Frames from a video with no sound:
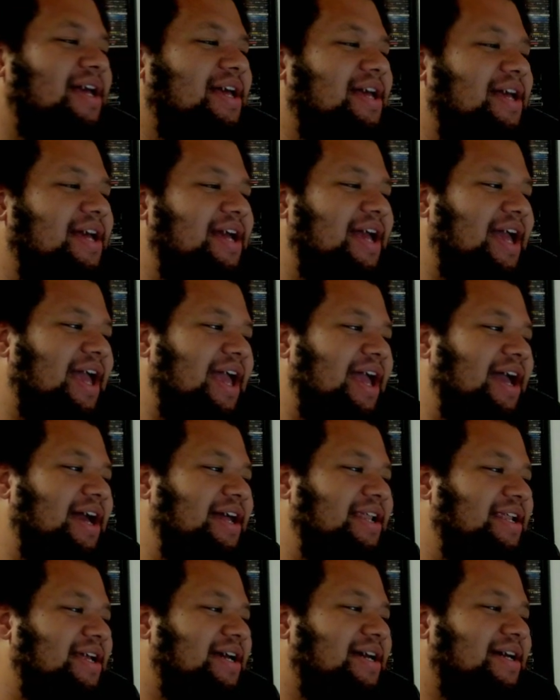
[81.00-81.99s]

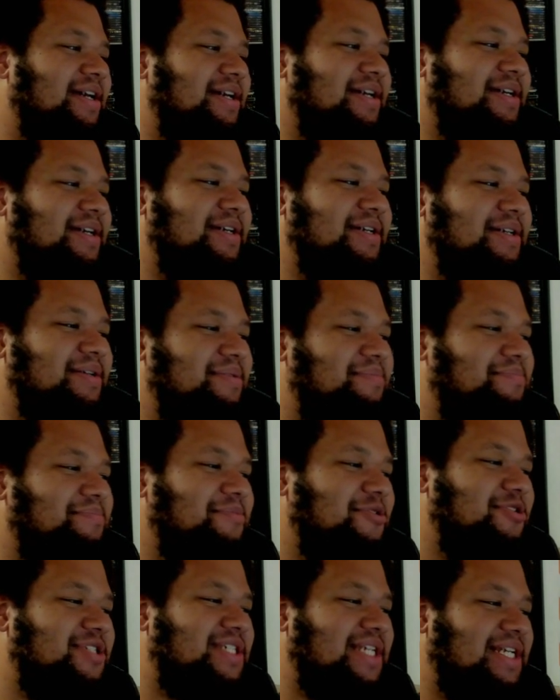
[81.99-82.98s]
And
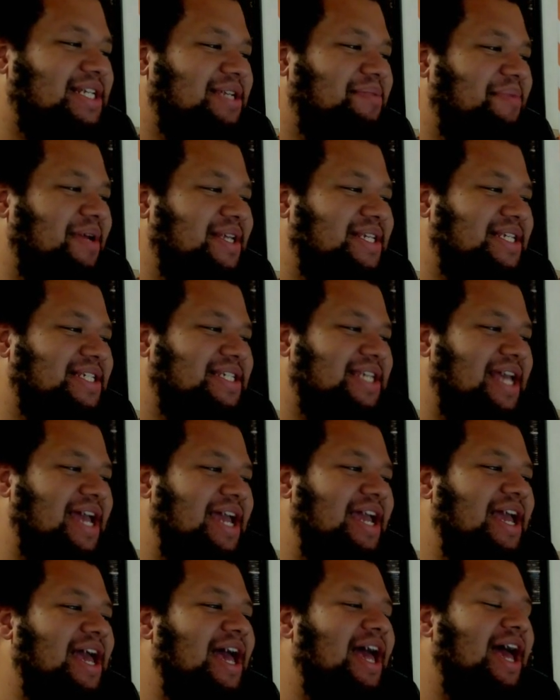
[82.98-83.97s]
Moose sent a message saying,
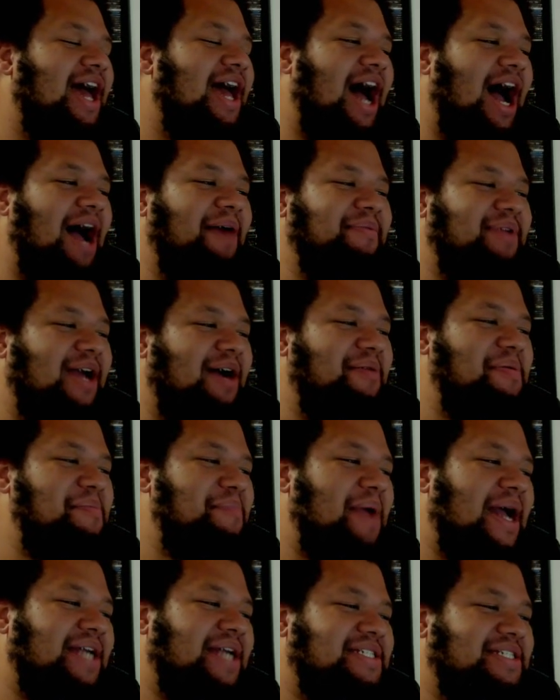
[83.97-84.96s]
"I'm coming
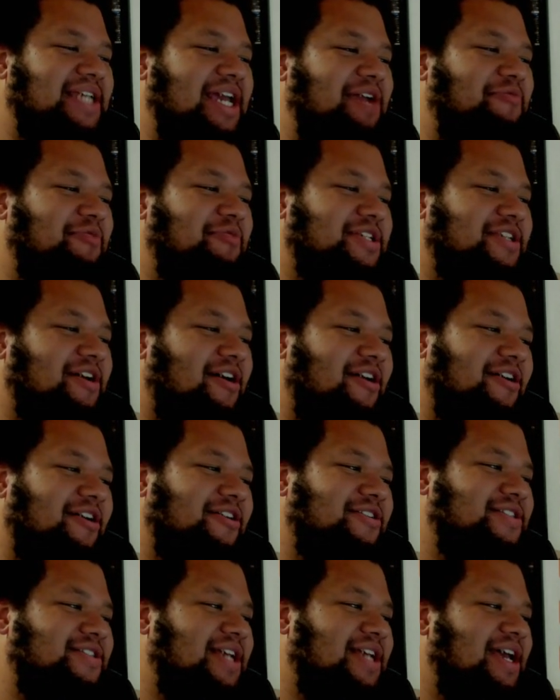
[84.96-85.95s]
back to take what's
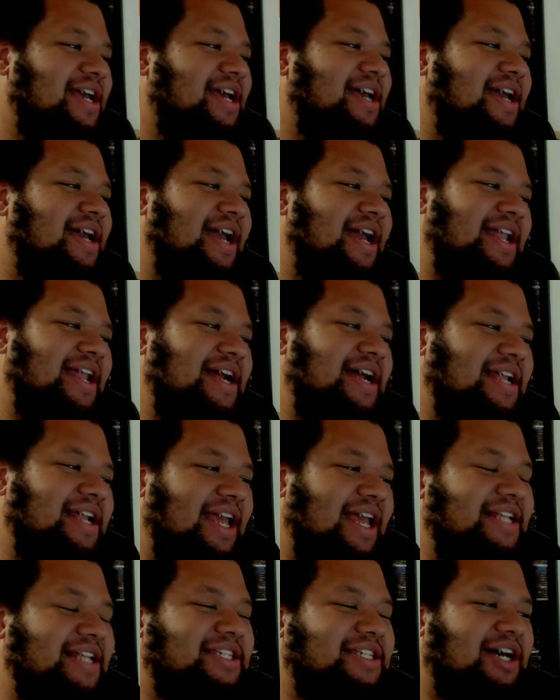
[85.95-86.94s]
ours." And at
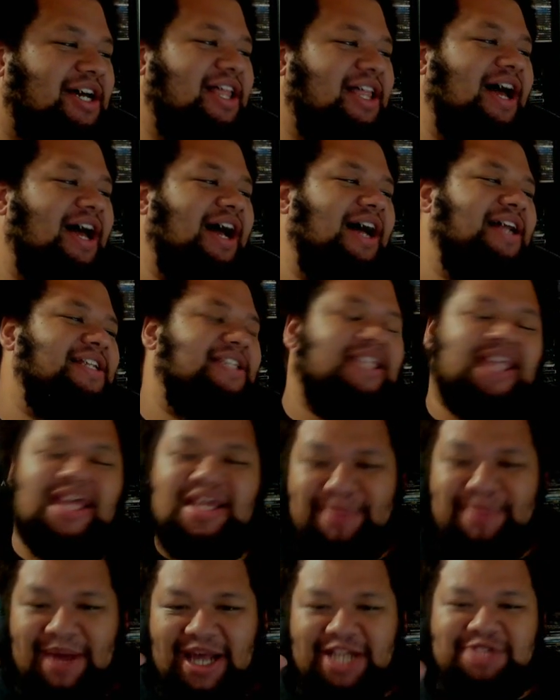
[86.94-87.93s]
Against All Odds, the
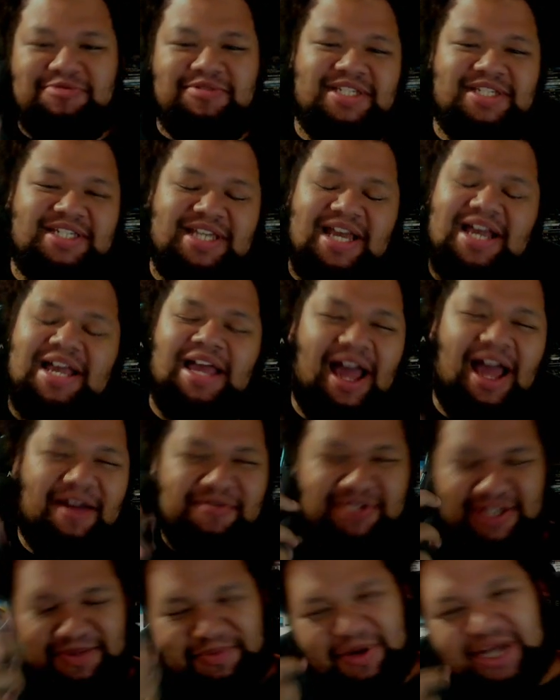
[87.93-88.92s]
match was set. I was
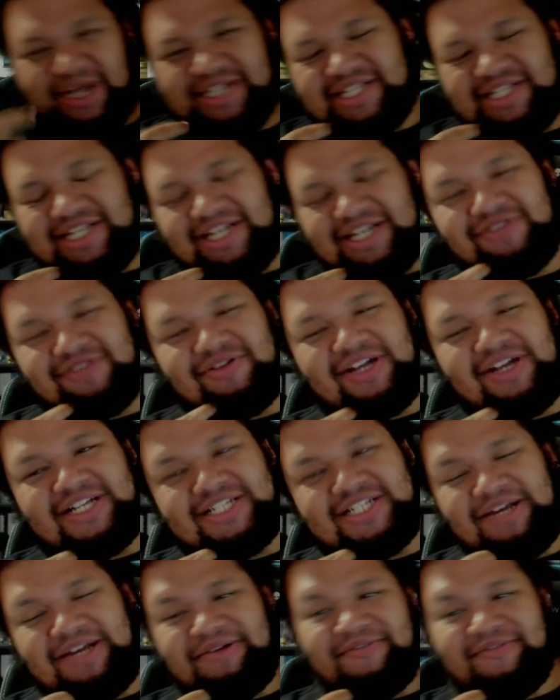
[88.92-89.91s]
surprised they didn't do it at
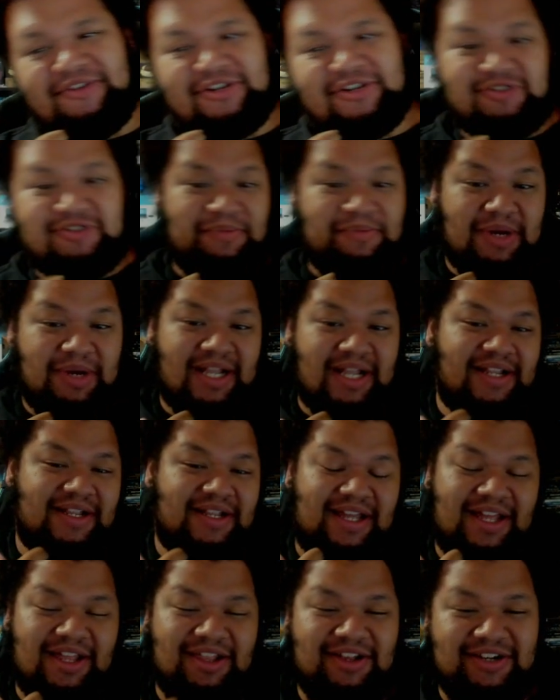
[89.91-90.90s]
Slammiversary, but
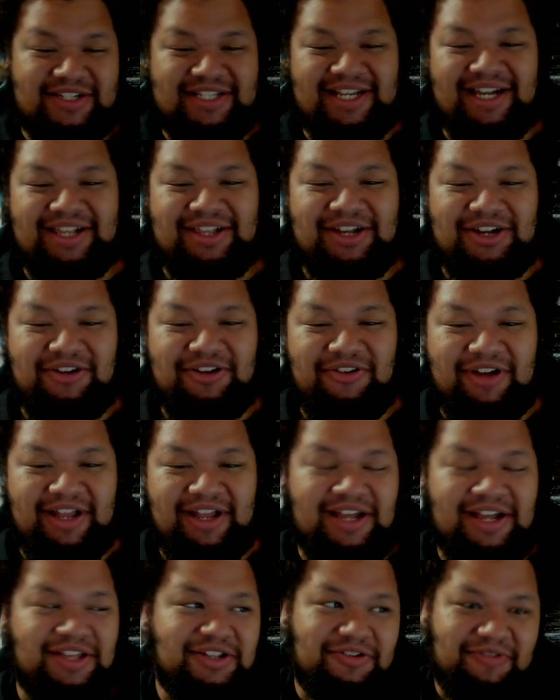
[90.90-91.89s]
it looks like they're going
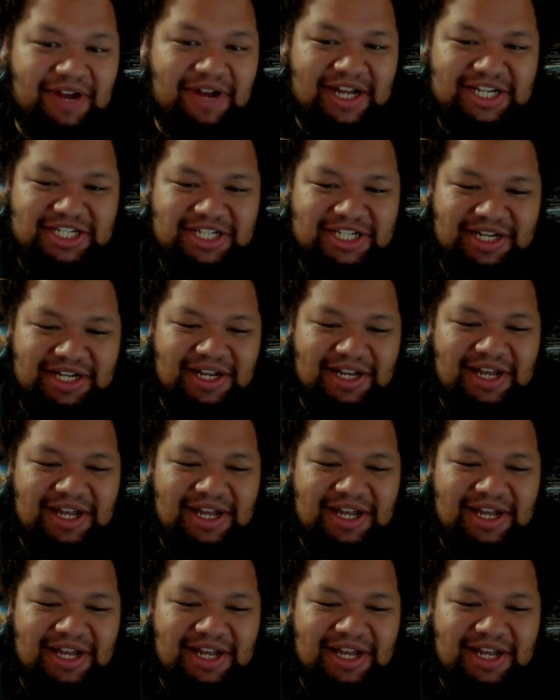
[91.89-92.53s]
another direction.